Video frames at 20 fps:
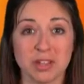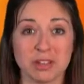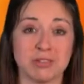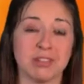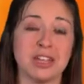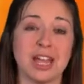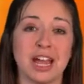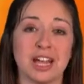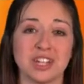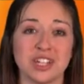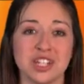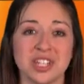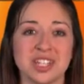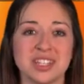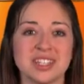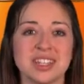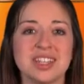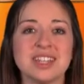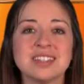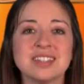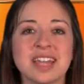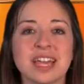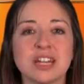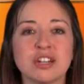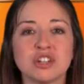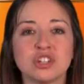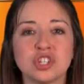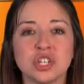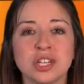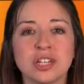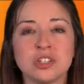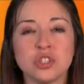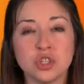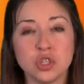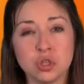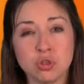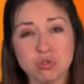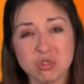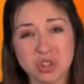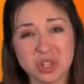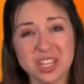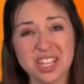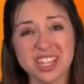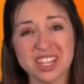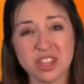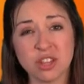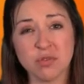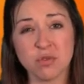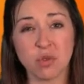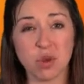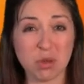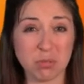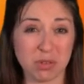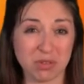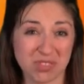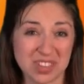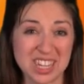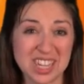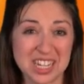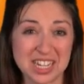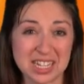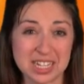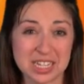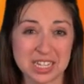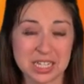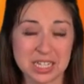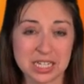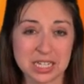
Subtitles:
reactions, this energy is usually in the form of heat.